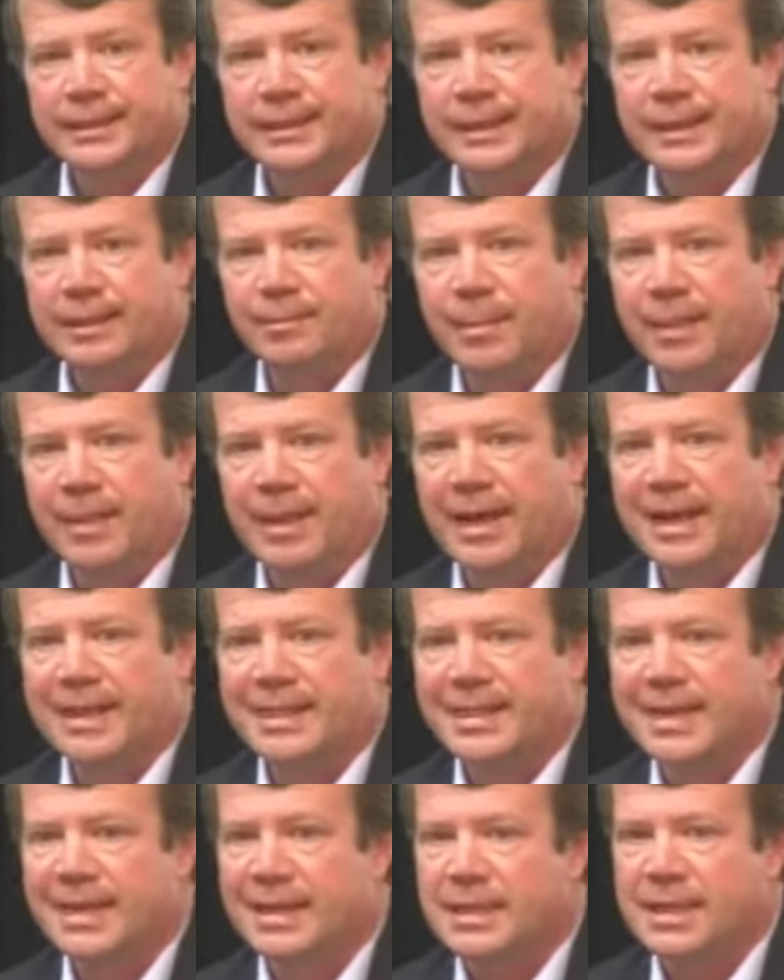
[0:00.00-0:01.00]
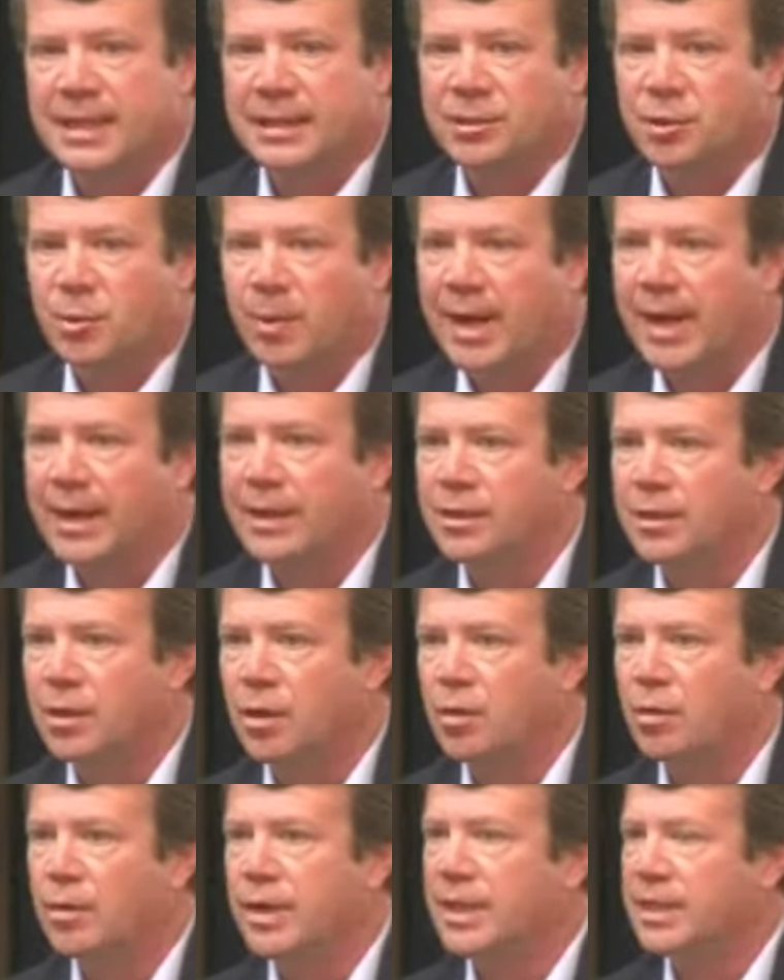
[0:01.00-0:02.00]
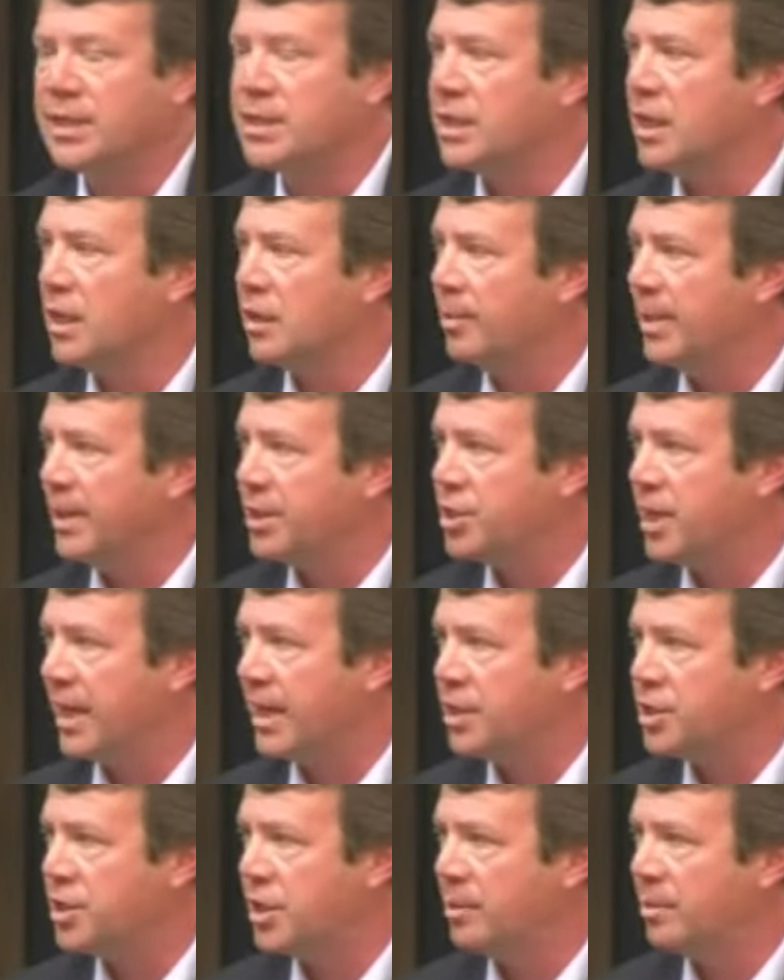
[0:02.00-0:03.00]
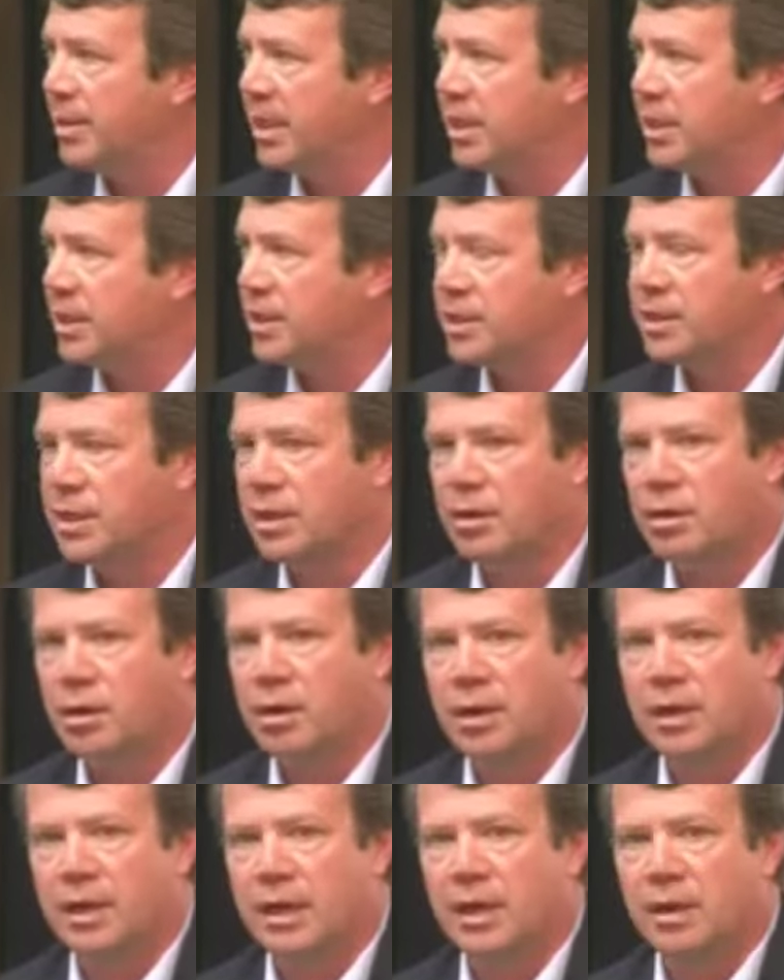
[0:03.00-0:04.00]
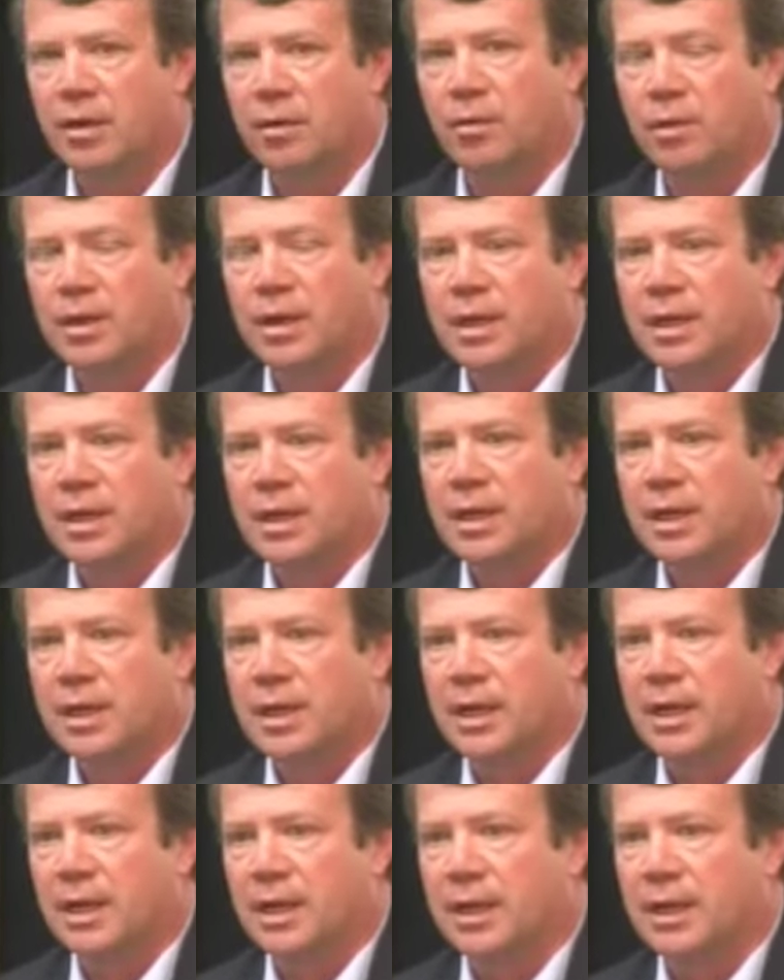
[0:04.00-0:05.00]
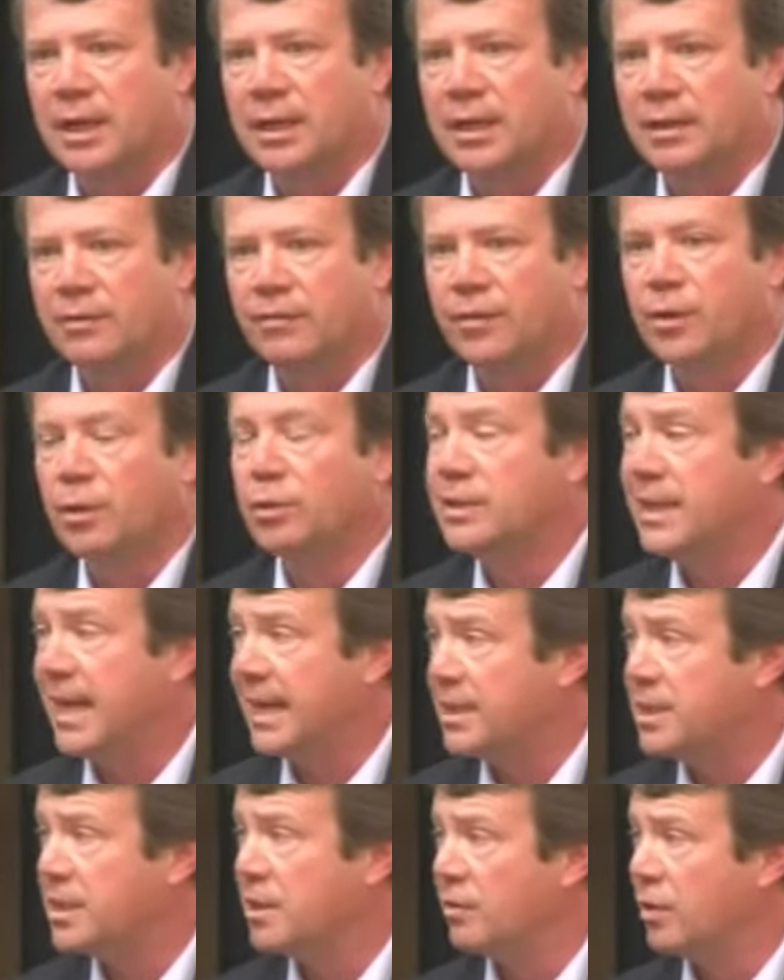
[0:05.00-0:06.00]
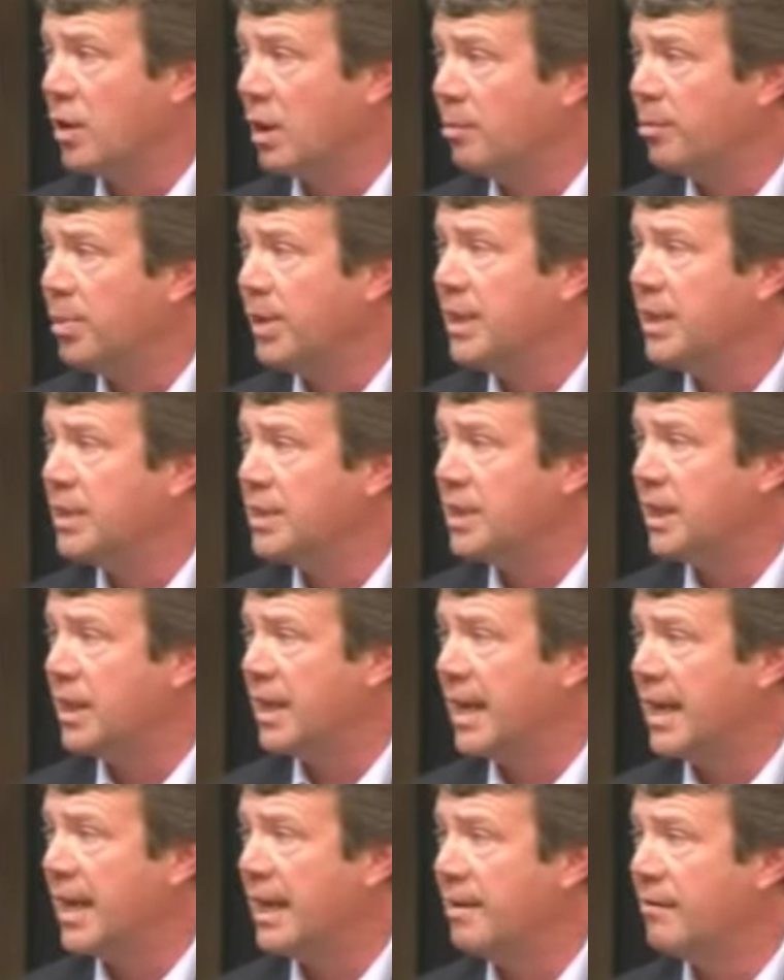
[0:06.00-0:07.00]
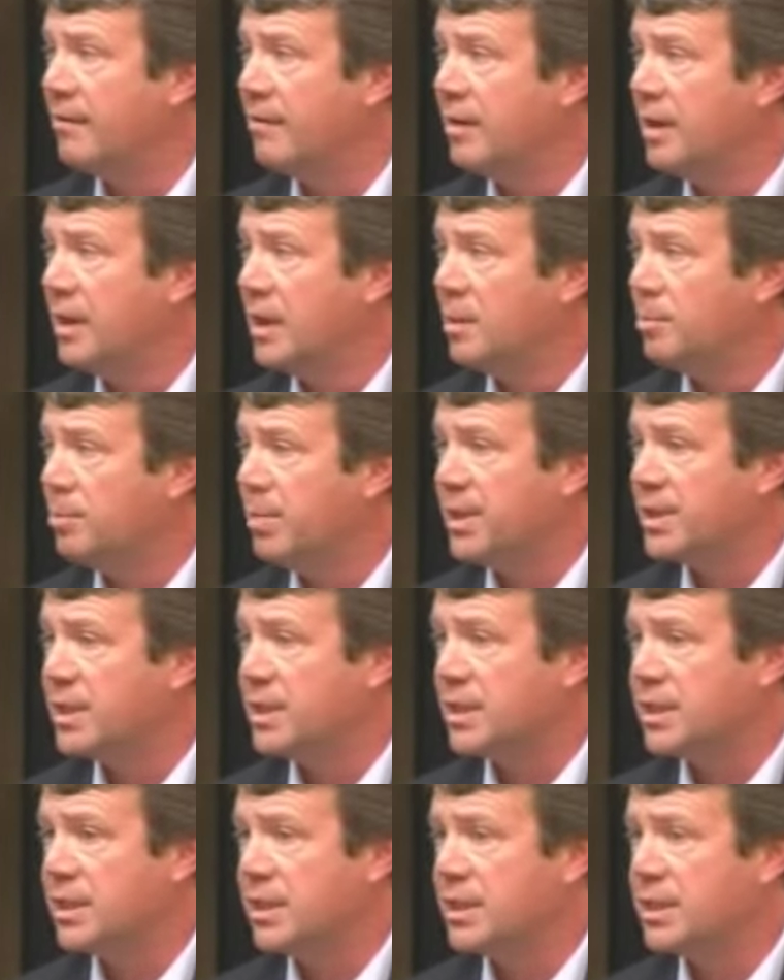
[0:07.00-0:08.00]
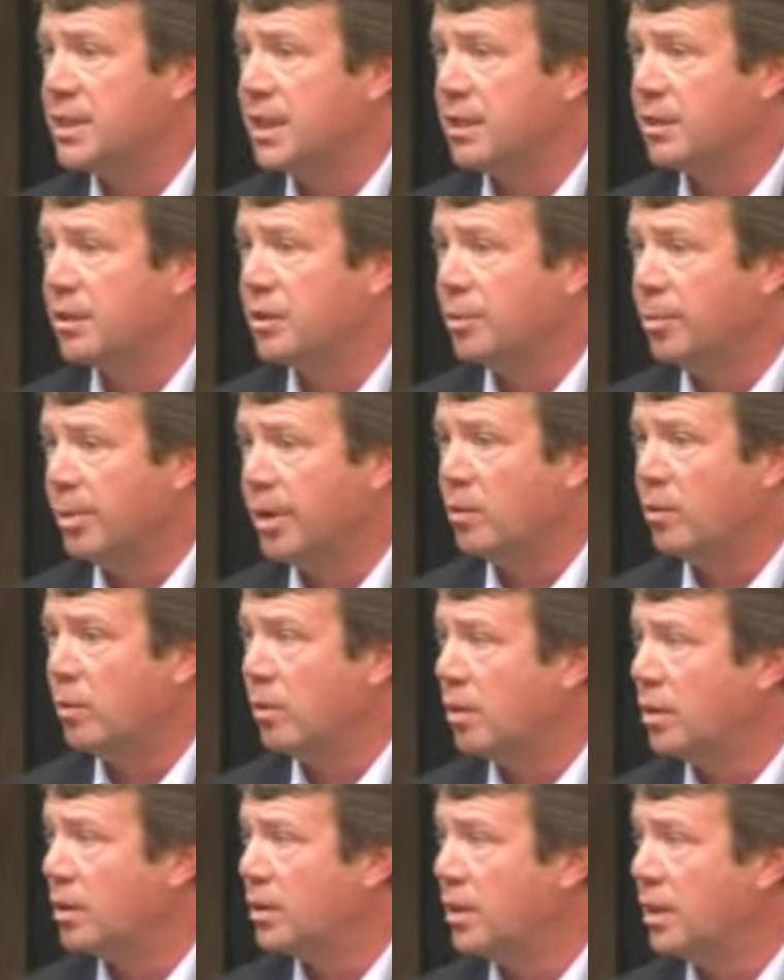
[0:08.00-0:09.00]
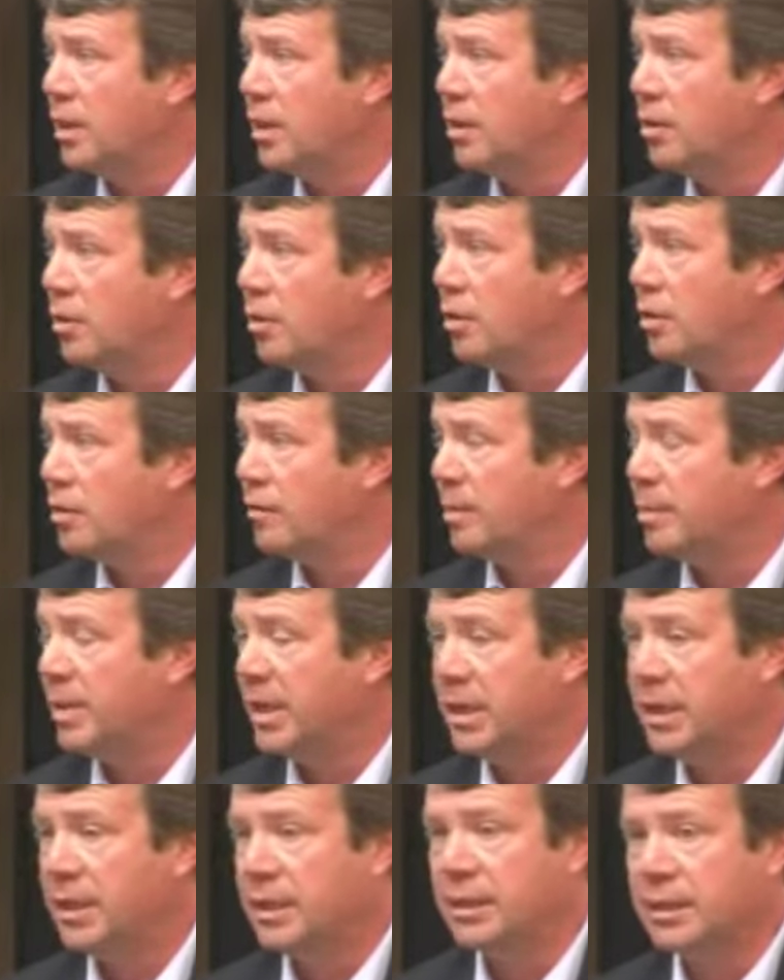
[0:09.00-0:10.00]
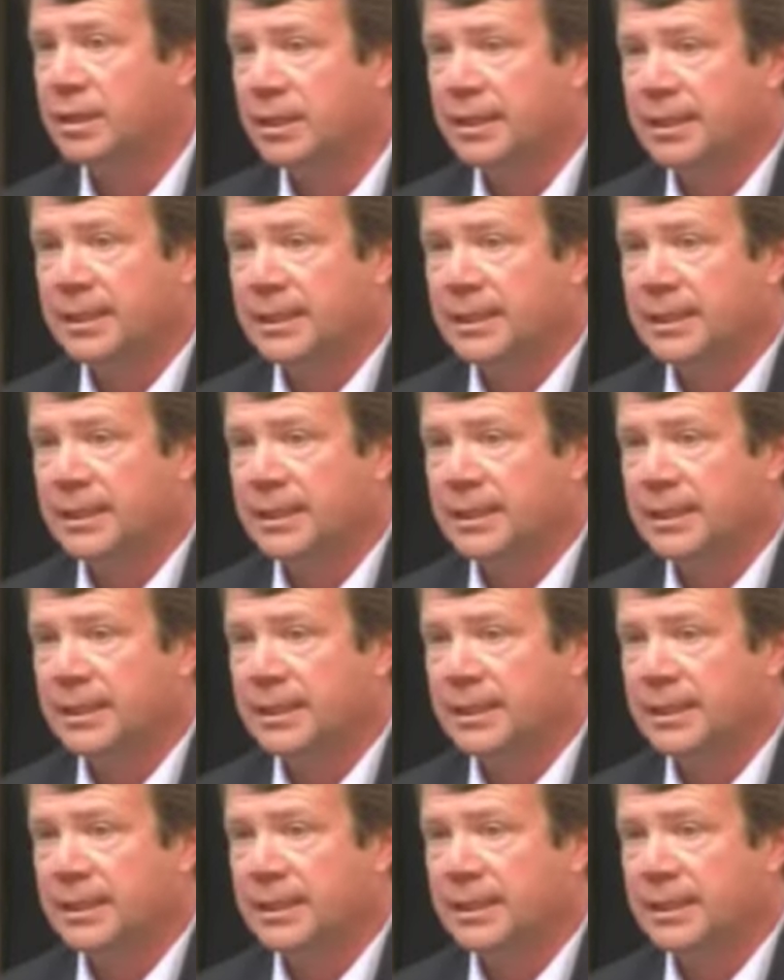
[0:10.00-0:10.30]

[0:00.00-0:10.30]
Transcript: I think the trend, though, is a little bit changing, because there are now a few tenths of companies that have businesses that could be worth north of $1 billion.